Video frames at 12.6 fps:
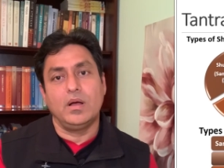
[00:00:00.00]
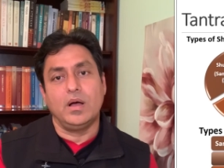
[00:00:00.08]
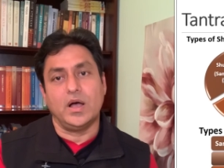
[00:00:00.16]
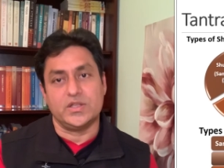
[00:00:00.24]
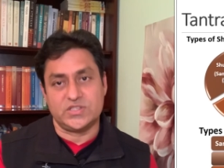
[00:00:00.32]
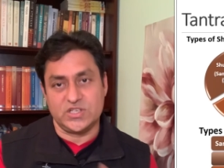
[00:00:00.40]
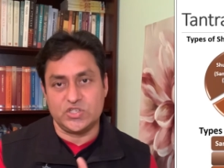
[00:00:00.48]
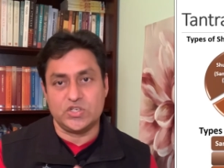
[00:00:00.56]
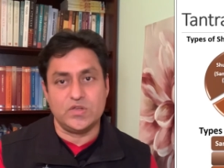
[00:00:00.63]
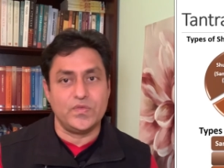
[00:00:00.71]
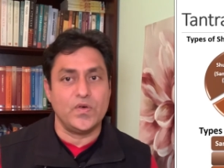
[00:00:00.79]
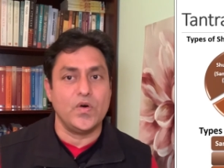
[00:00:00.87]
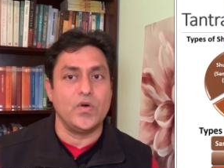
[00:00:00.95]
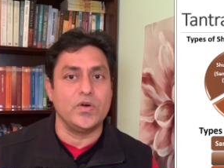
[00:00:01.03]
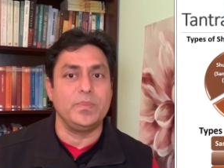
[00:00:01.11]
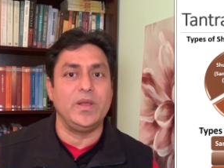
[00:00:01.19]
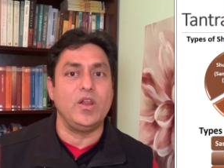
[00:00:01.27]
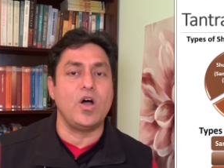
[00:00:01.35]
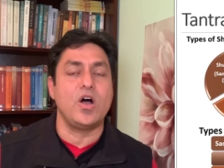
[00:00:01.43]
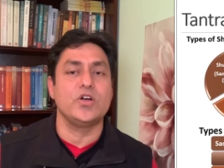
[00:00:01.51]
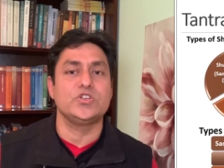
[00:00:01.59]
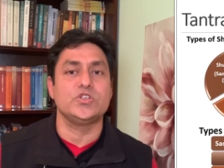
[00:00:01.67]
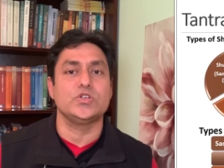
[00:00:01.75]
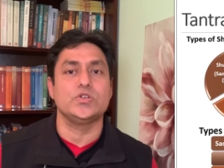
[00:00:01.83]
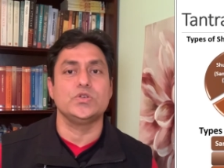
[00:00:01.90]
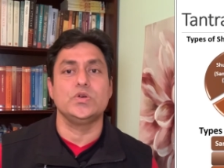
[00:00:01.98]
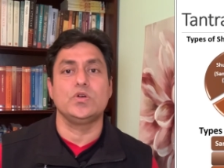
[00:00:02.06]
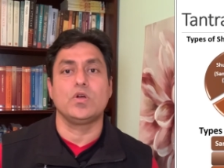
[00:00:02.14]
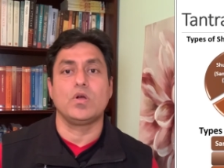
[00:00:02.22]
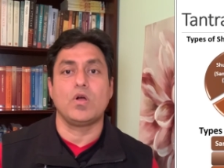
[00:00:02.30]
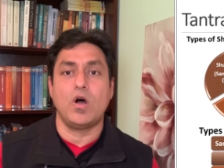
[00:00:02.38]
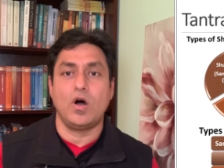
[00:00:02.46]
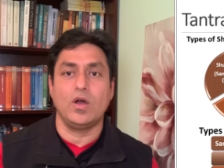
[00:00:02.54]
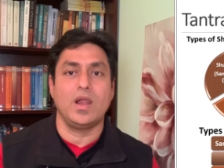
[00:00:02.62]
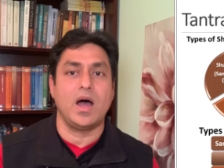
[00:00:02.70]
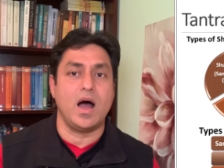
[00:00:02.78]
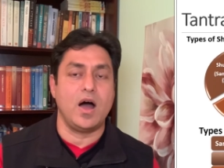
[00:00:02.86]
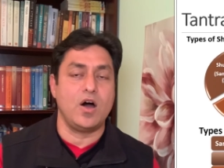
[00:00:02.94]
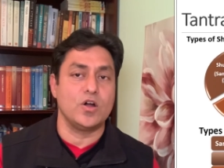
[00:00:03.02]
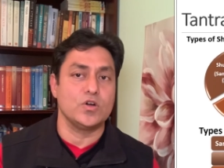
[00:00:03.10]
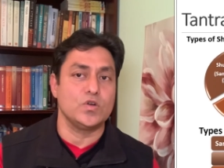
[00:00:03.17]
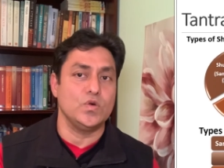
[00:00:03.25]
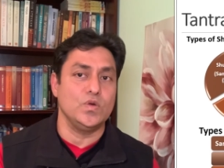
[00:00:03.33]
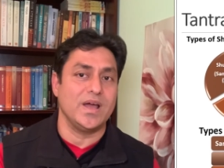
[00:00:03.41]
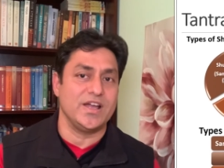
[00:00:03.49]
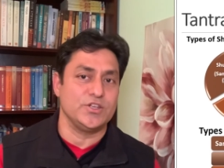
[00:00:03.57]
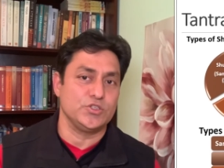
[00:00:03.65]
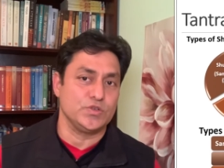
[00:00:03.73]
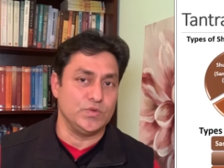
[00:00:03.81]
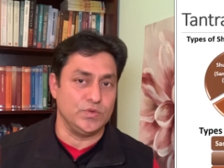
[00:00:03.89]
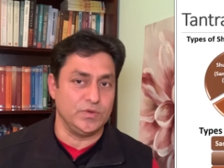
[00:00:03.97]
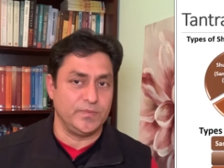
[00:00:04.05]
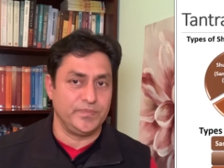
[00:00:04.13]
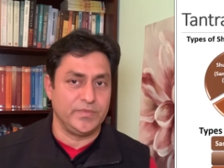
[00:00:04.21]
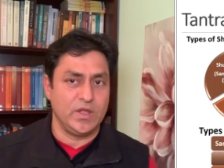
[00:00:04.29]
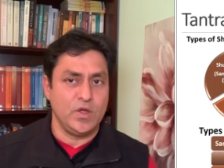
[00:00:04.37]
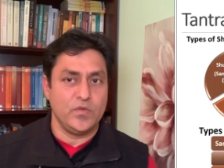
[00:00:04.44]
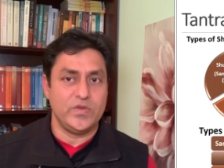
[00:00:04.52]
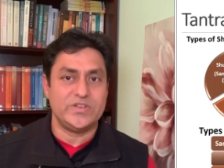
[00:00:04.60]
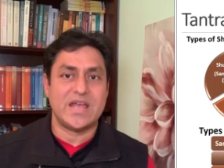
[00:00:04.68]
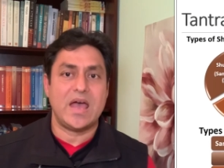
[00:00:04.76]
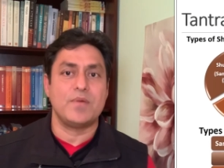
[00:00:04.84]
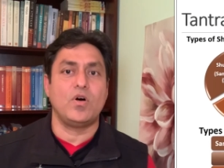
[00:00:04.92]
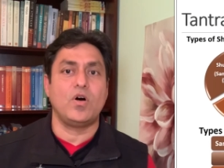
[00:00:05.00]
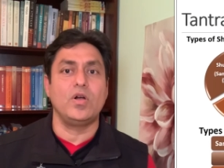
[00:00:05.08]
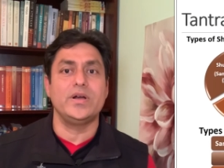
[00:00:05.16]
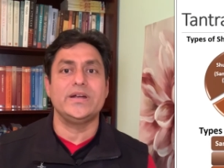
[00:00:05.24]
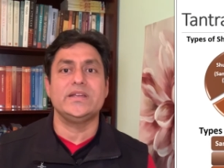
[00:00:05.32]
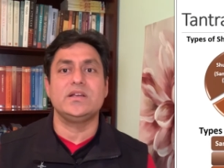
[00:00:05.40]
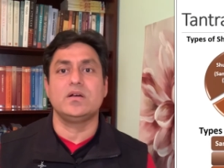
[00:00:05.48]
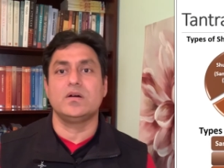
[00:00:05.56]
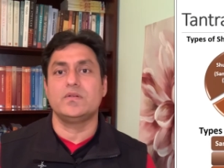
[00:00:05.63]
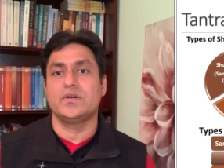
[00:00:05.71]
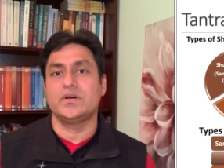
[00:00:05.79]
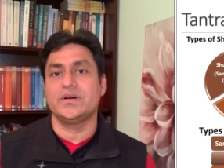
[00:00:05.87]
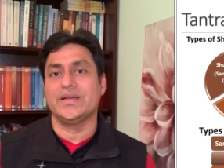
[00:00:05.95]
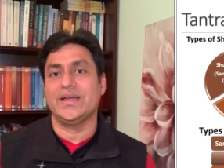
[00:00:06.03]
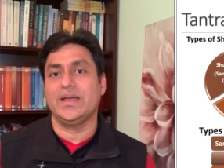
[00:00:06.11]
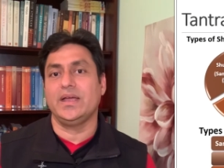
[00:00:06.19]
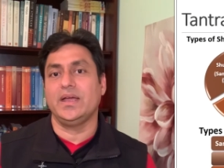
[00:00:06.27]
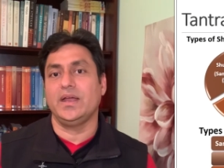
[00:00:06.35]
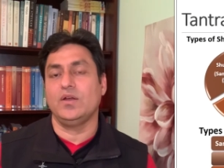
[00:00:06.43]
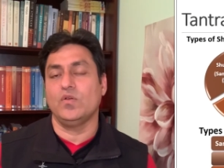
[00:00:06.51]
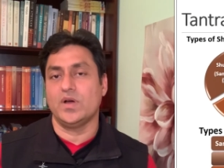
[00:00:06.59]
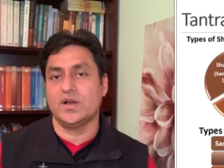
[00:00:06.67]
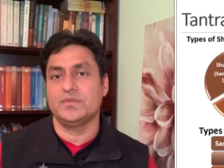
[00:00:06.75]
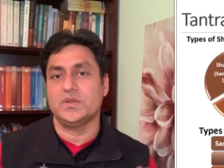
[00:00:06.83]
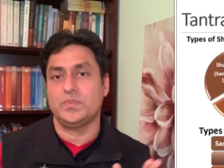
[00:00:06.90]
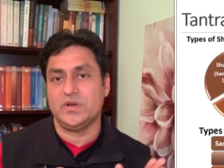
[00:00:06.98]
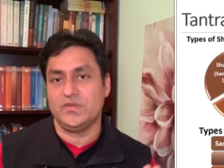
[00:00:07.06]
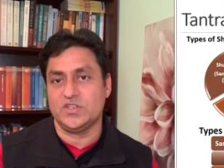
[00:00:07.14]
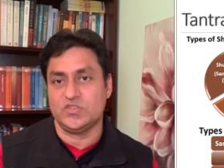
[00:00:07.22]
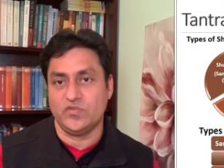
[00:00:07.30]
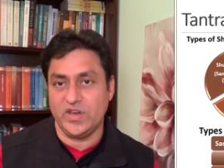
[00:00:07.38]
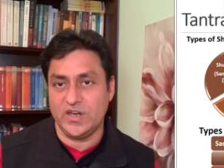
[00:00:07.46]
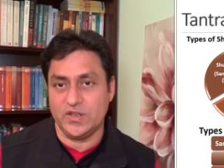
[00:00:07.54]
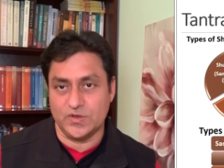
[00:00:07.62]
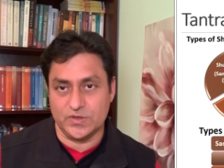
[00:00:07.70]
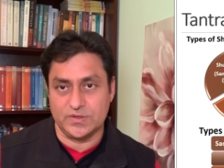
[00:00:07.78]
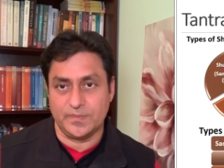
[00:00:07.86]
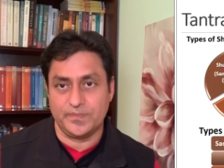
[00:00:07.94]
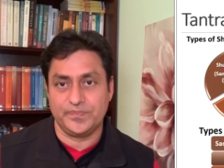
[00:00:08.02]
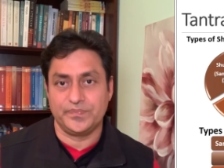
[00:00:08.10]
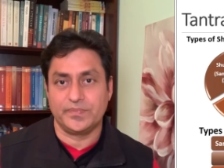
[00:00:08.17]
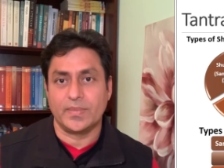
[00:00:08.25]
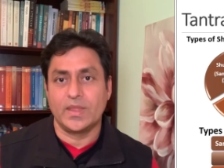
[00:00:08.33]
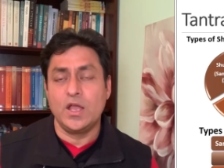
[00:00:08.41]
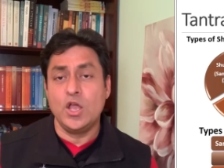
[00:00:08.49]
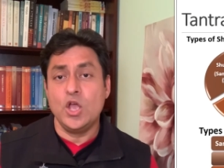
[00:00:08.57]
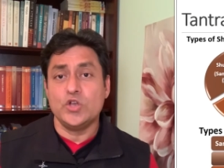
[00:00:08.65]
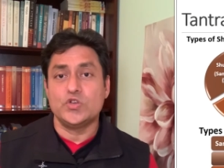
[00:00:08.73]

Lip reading: 64, belong to Kala or Kula school, which I have already covered in one of the previous videos. To